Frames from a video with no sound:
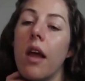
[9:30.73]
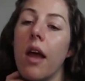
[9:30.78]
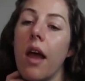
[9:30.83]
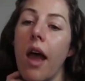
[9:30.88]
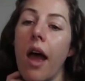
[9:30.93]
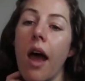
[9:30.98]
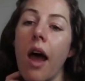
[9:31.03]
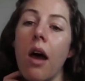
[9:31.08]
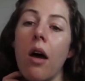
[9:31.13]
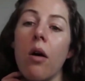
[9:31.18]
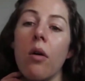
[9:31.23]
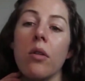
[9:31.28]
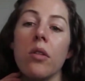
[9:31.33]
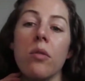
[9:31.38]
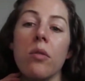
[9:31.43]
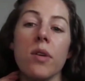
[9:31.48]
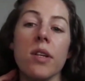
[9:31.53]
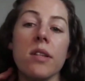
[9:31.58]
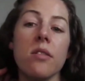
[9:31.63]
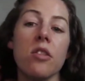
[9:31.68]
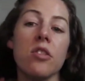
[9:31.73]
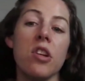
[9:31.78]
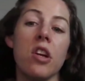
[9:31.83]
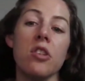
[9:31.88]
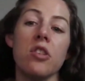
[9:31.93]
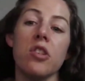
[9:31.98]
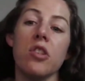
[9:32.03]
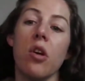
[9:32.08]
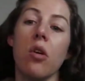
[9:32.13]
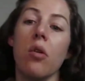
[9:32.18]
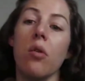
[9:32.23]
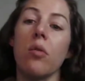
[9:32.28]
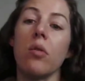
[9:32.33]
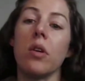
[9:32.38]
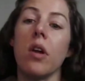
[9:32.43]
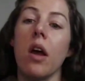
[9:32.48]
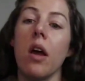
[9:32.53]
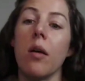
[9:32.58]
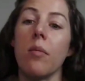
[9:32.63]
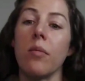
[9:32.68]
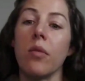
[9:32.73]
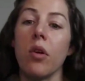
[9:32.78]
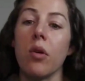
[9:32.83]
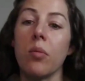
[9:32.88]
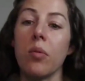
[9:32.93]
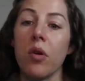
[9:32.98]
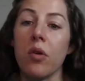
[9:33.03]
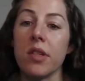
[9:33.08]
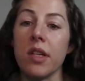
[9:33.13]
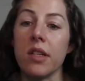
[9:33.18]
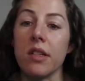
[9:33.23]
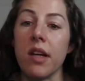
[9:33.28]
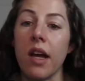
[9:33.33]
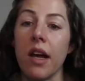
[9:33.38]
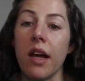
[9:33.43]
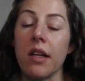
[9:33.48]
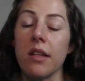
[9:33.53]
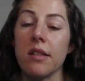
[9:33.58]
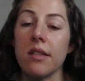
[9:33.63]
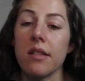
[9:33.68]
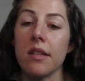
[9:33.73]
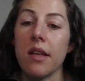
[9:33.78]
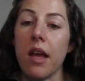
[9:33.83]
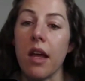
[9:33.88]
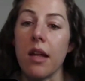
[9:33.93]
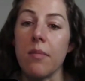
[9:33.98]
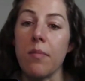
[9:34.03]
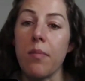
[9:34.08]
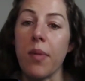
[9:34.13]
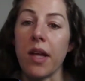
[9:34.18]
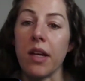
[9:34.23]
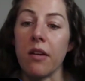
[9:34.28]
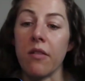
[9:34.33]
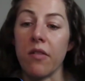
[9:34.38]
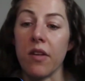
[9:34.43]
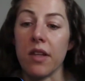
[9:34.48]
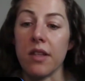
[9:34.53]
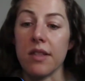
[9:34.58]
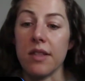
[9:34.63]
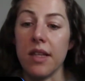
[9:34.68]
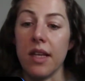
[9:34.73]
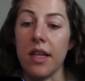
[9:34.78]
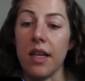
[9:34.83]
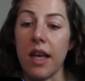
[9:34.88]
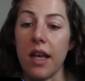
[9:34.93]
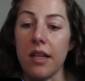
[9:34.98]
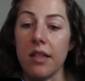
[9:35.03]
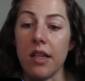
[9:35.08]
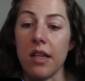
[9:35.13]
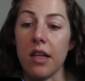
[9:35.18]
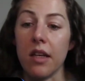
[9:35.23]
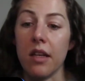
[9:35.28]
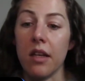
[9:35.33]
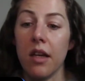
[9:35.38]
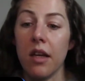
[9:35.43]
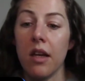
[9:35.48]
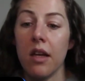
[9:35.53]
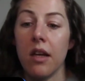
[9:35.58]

how the research has shown low protein diets can benefit CKD.